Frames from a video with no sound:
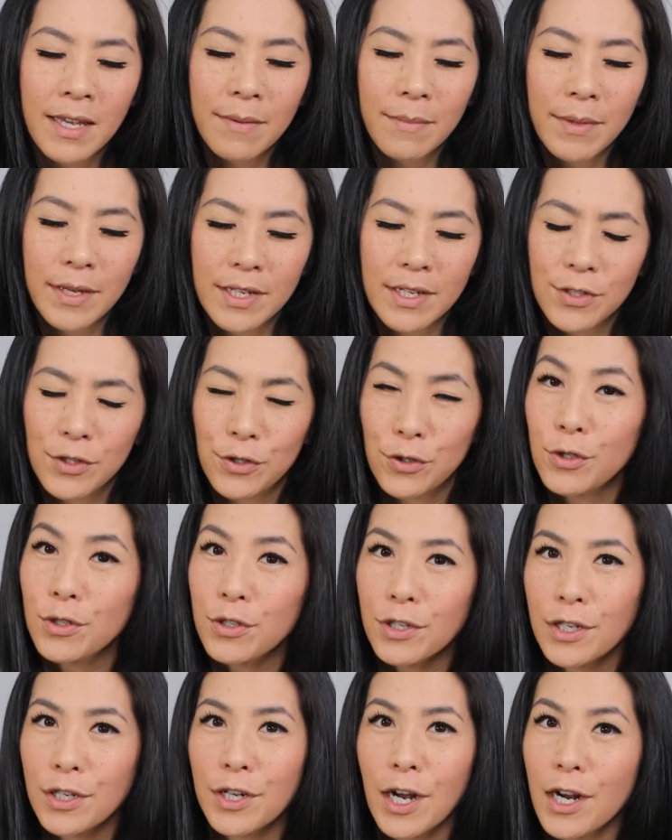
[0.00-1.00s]
Because
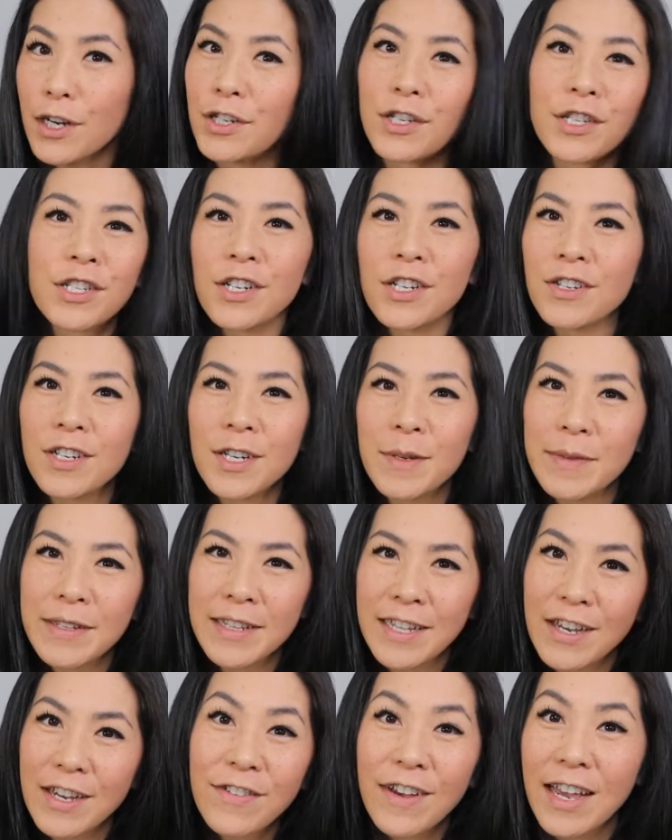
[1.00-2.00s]
usually doctors don't come in
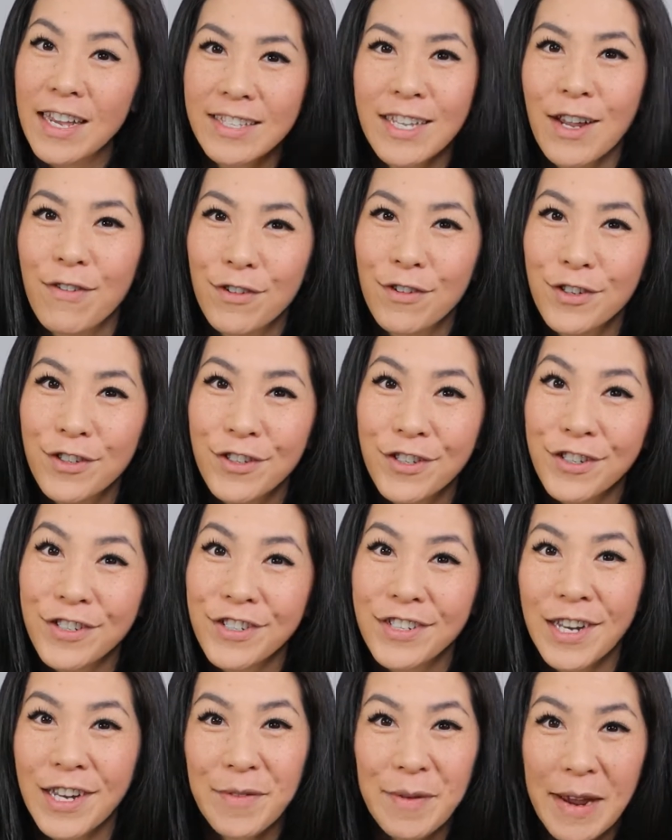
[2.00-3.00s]
that fast after a
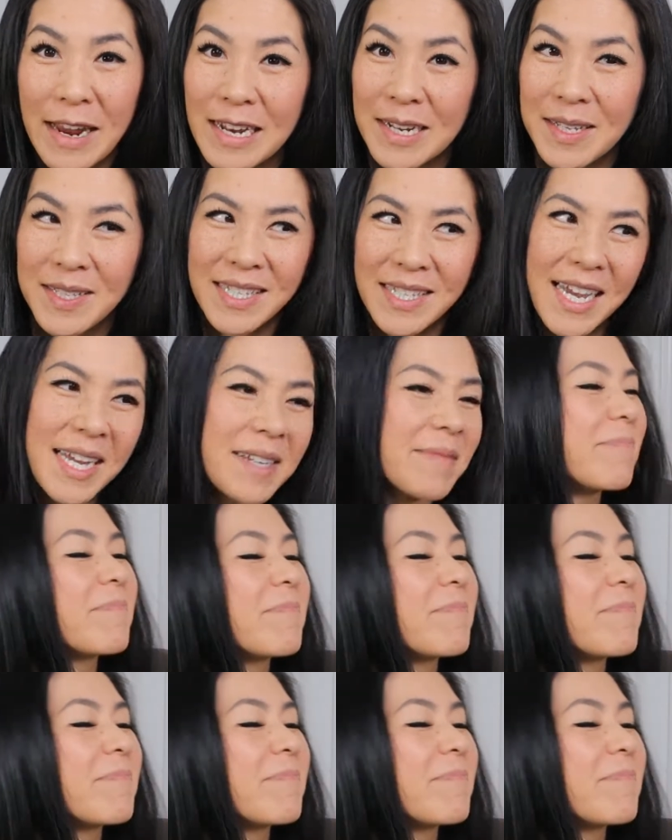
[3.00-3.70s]
nurse. Everybody knows that.